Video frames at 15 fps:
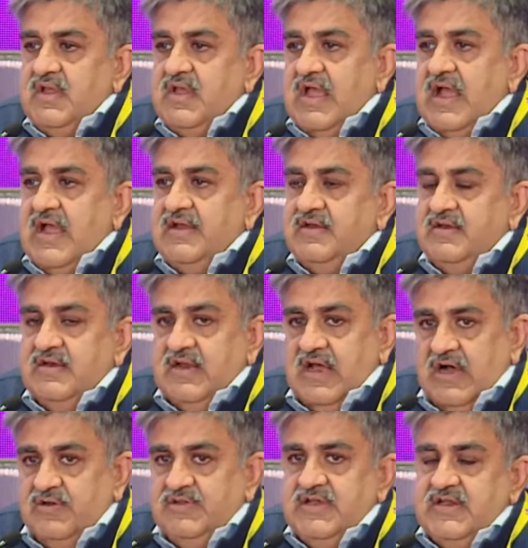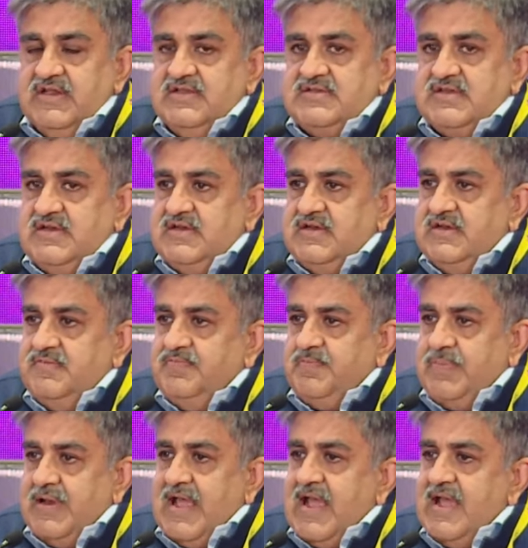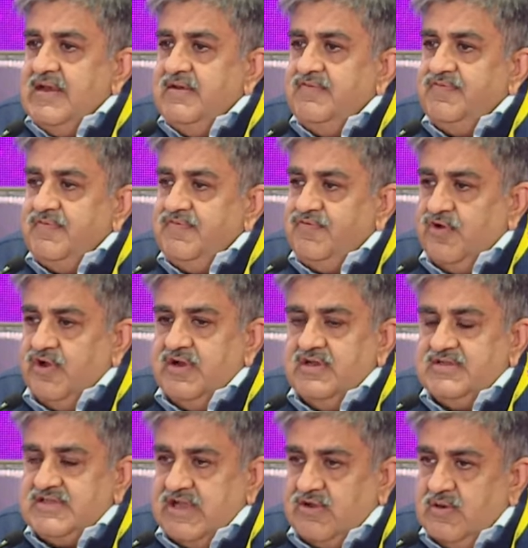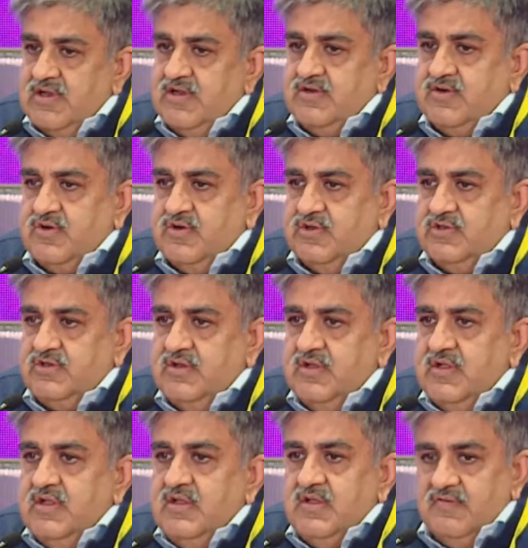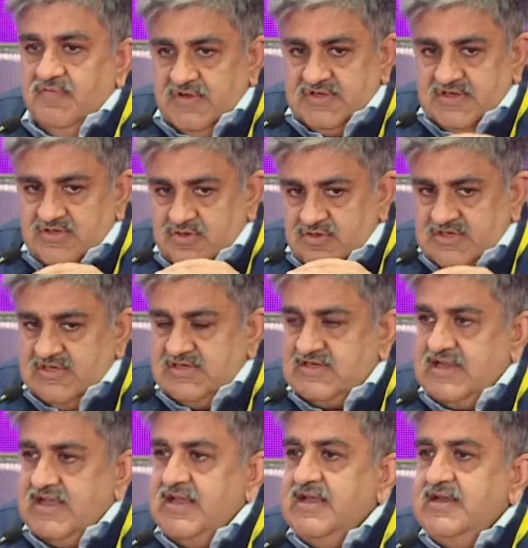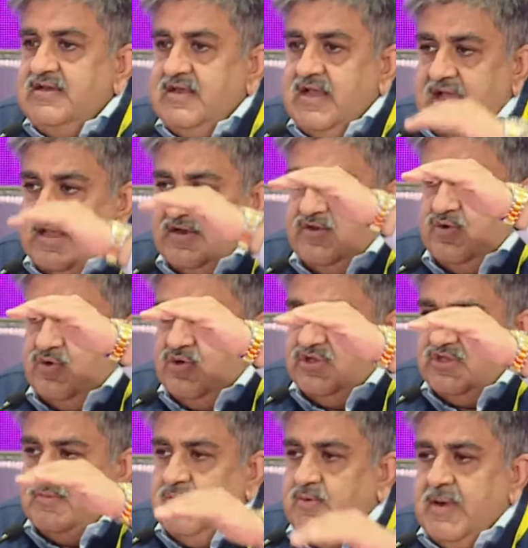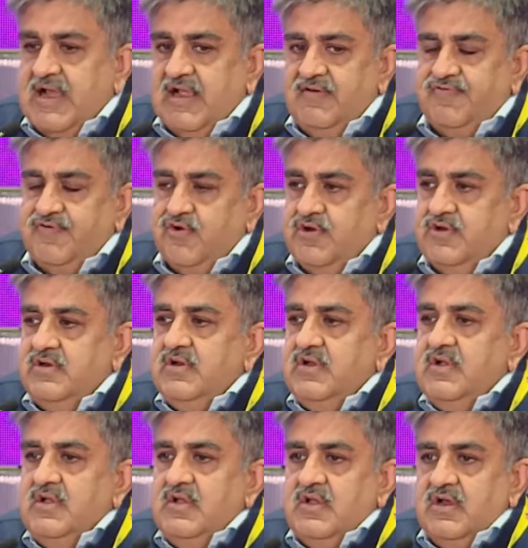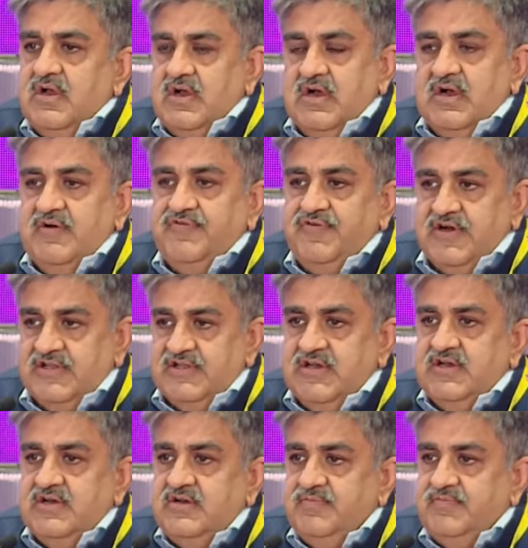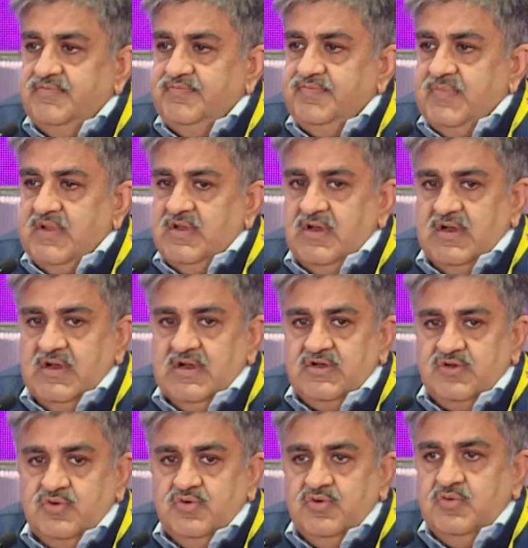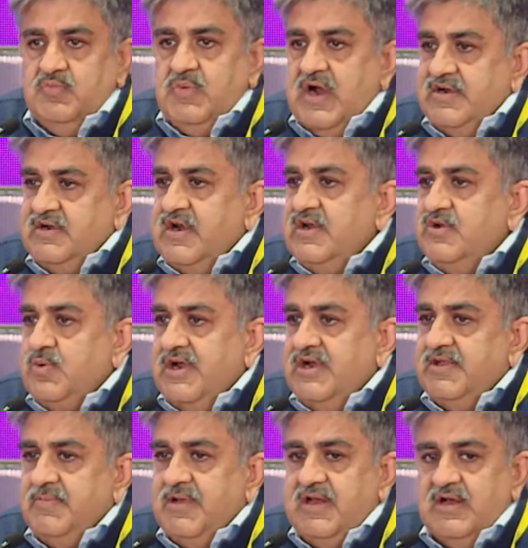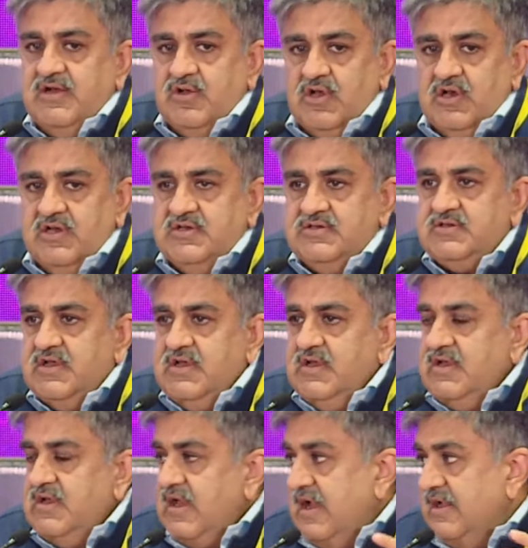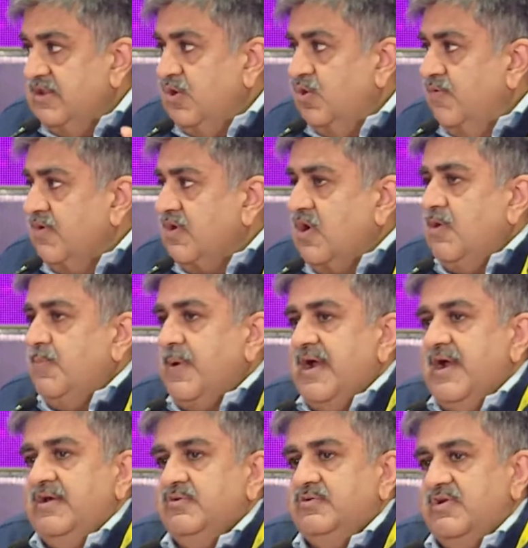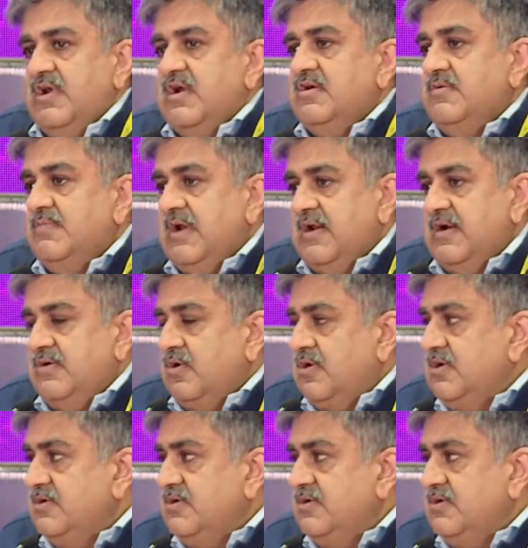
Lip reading: And now there is a plan for a secular growth, which is to sustain and grow the mobile phone further to $120 billion and the overall pie to $300 billion.